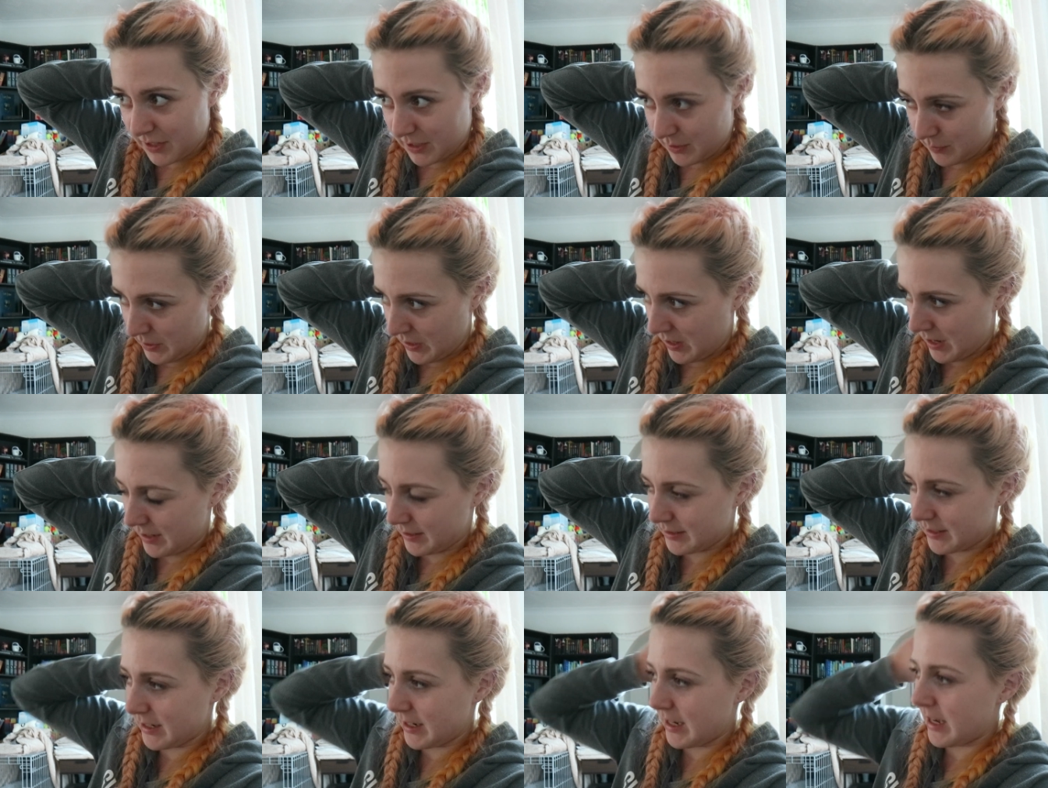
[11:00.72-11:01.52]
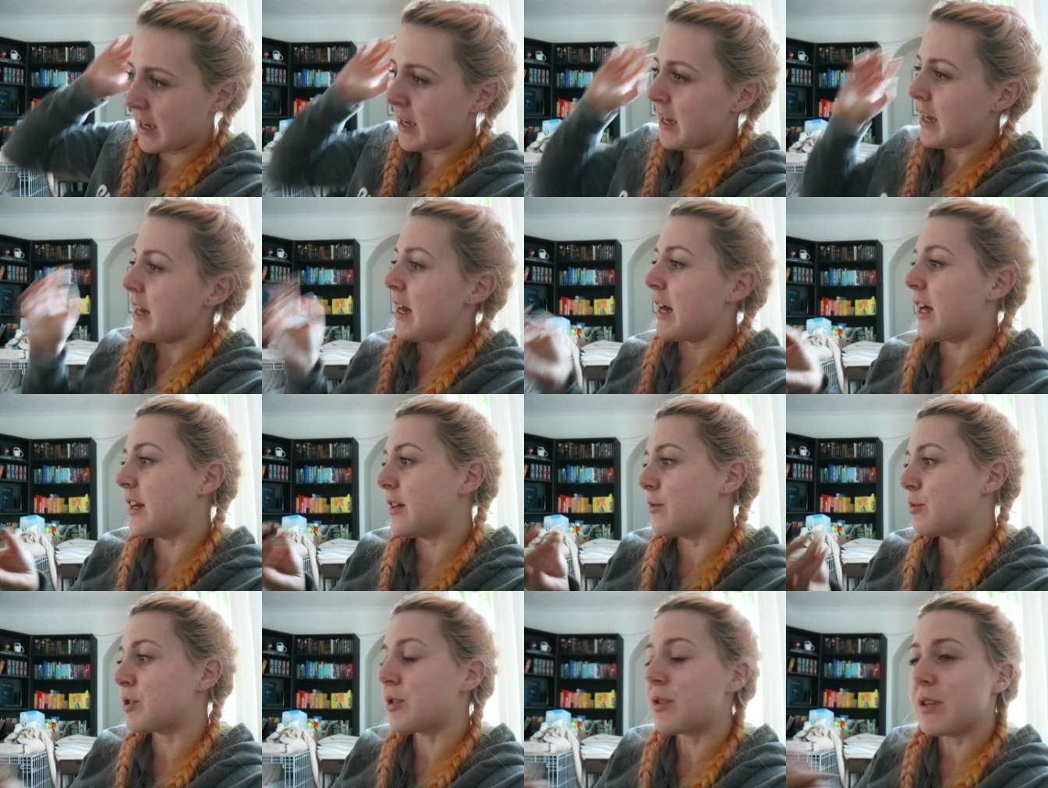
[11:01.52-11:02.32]
feeling well yesterday.
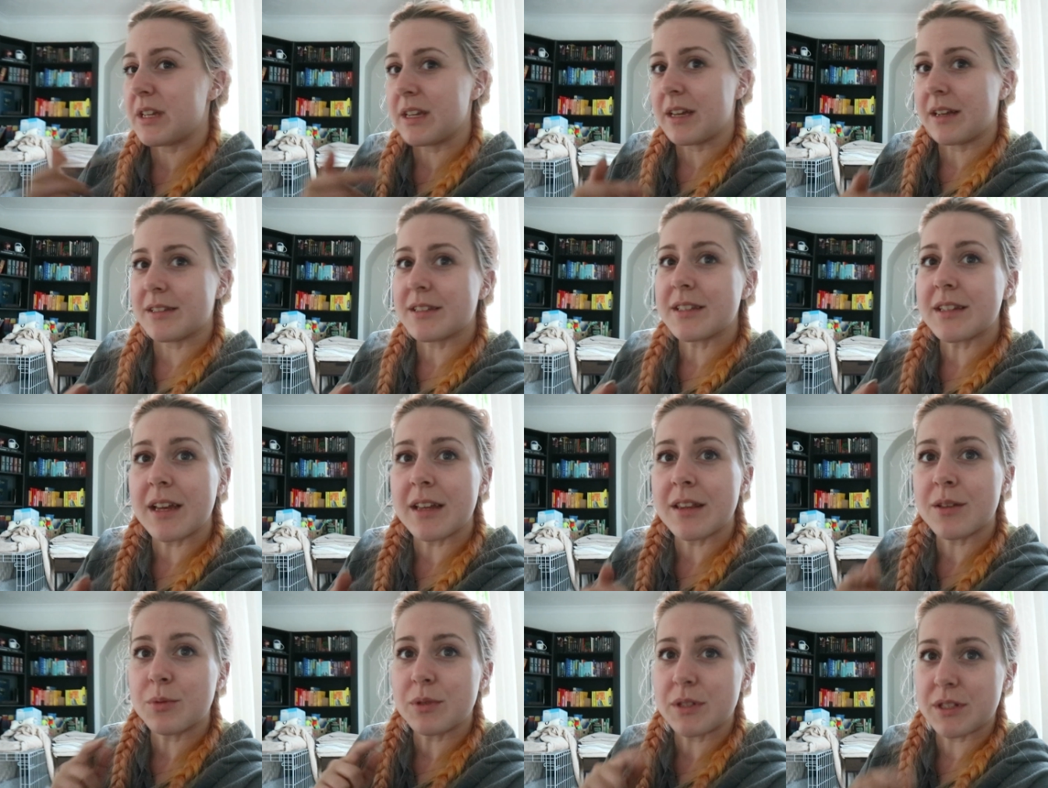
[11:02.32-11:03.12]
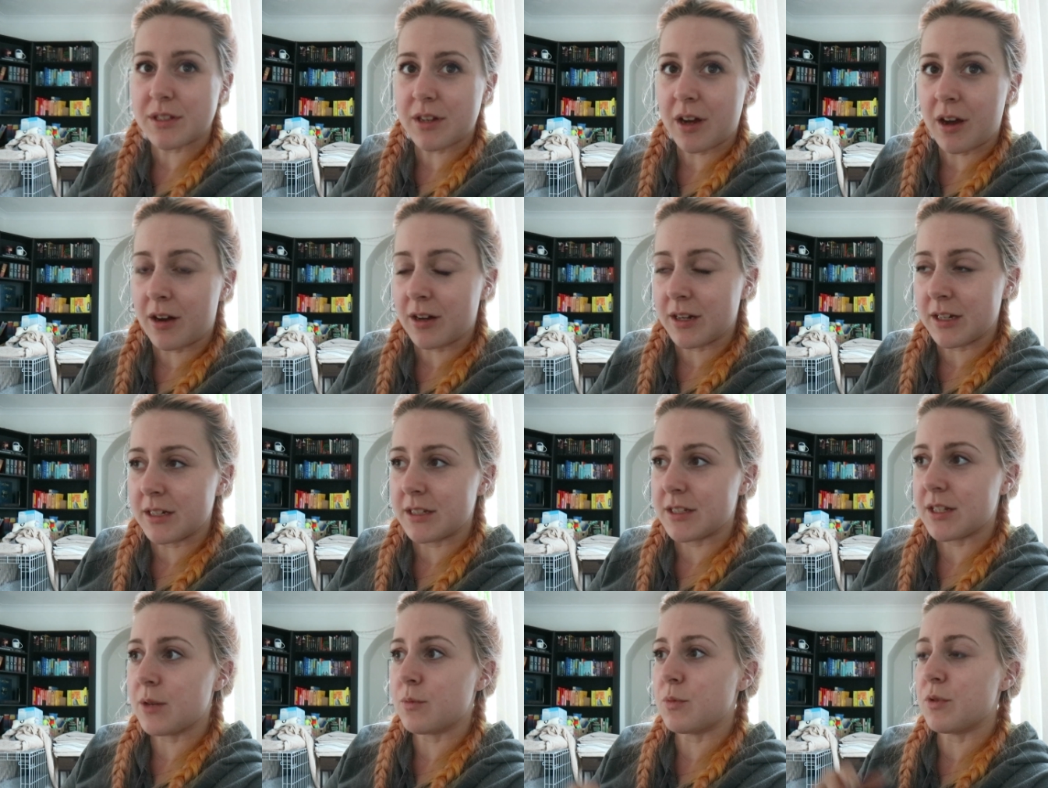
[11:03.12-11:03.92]
And it was only yesterday that we
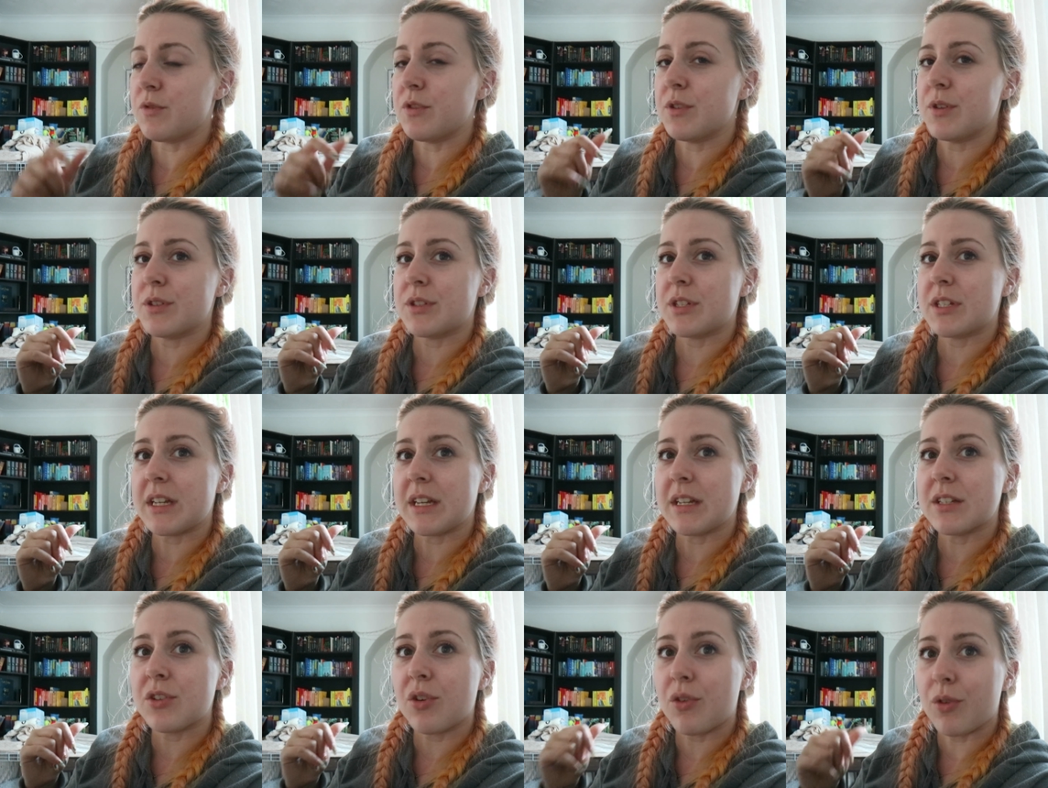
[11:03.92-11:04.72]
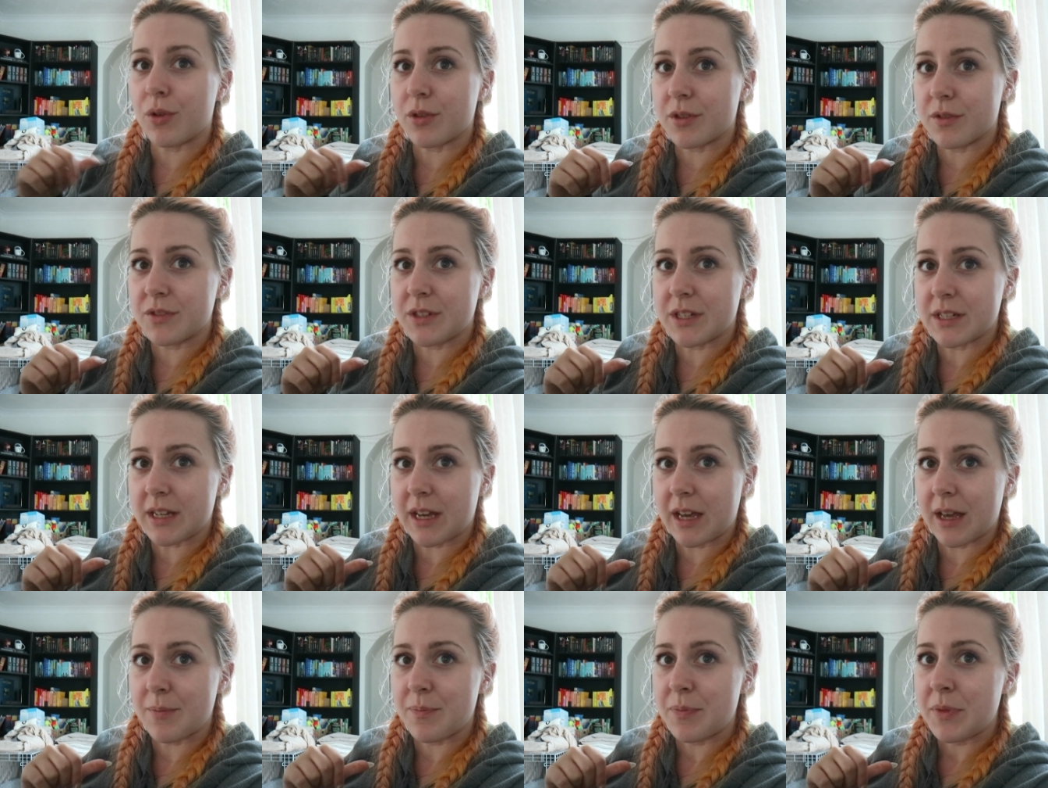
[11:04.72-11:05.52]
started, and we've used it all of
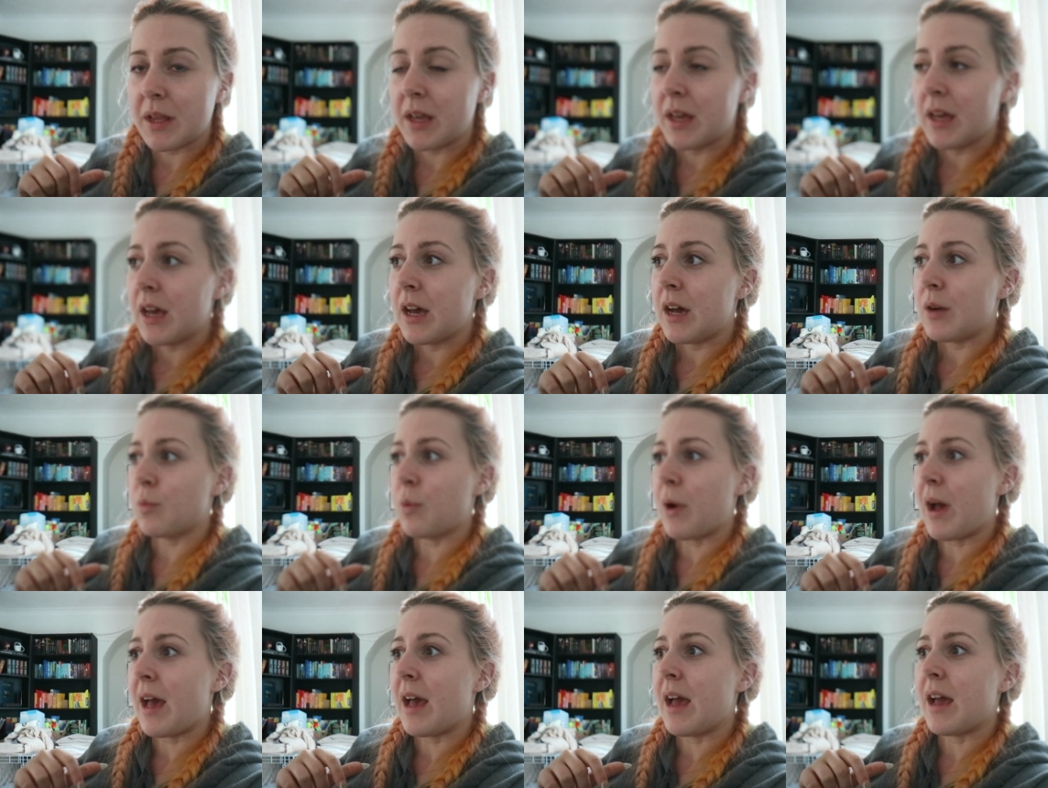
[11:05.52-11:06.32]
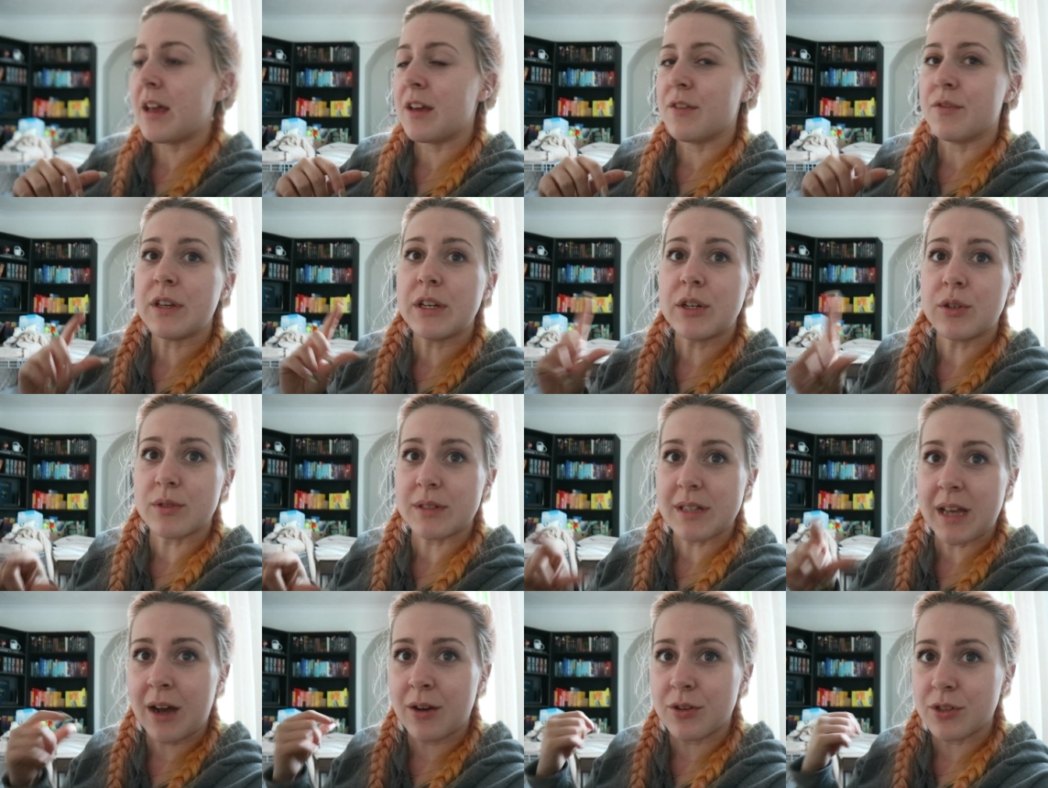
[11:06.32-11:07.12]
today, where if he
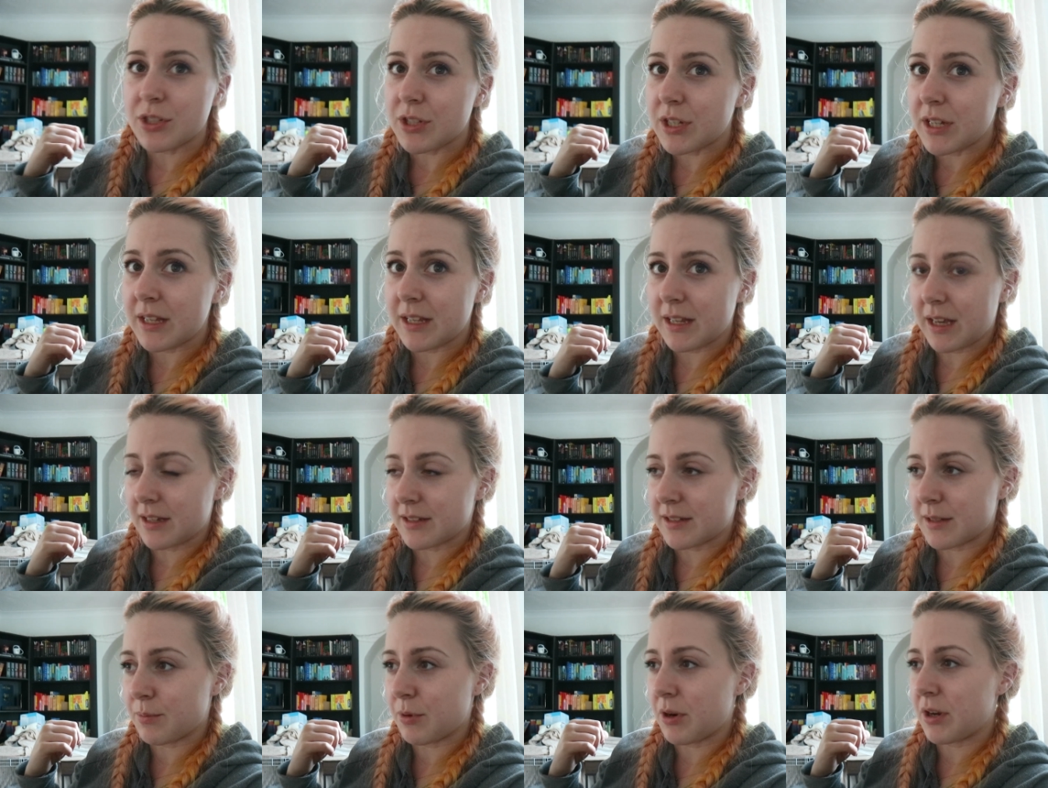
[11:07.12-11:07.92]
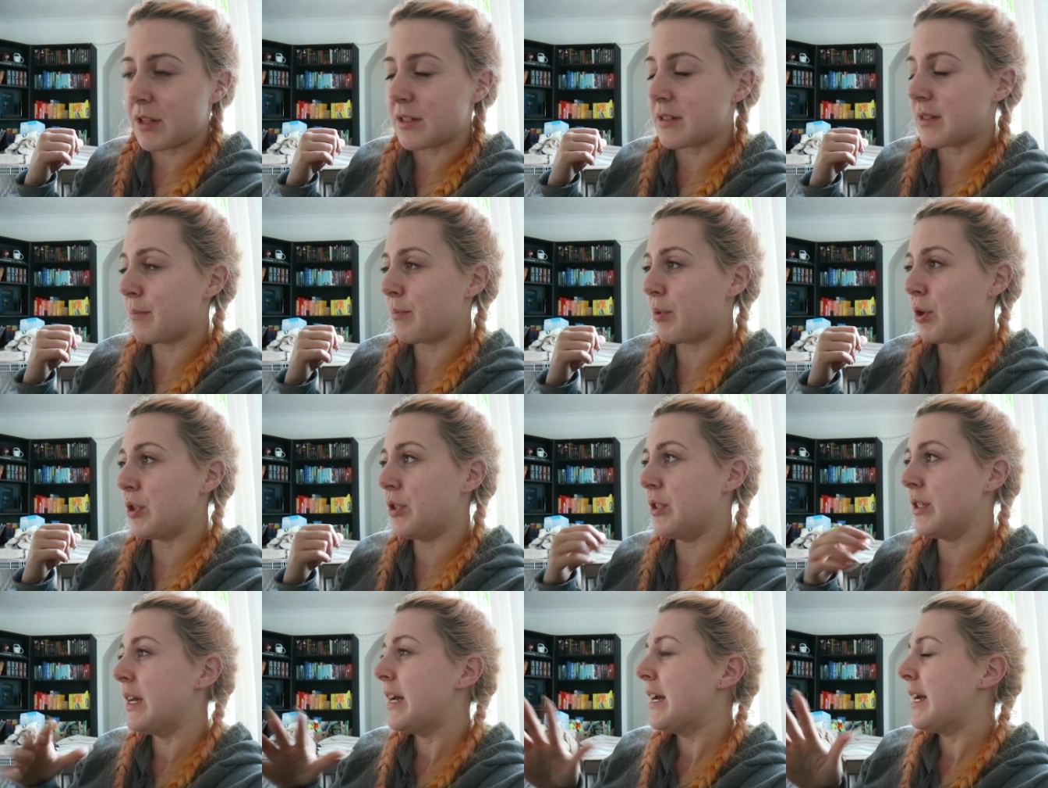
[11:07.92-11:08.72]
goes out, he has to press the
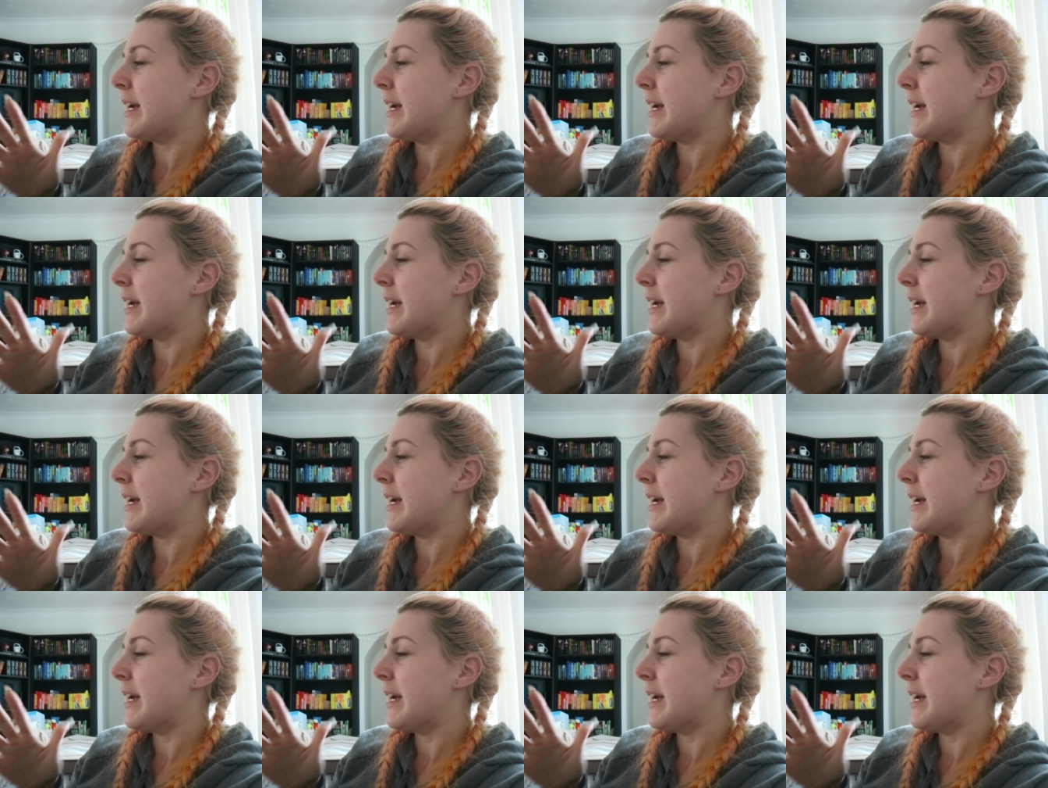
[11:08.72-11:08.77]
button.